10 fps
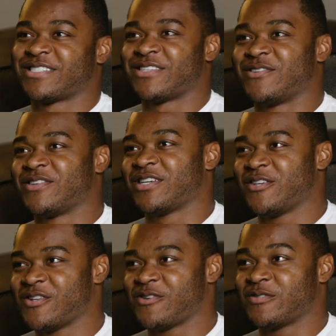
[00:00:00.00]
So,
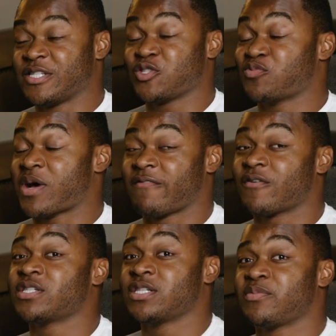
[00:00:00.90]
you know, this was my
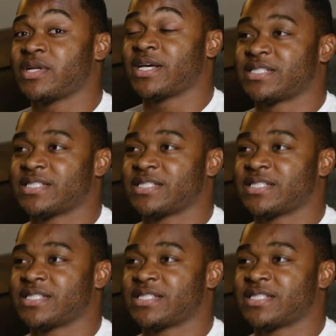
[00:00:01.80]
first year playing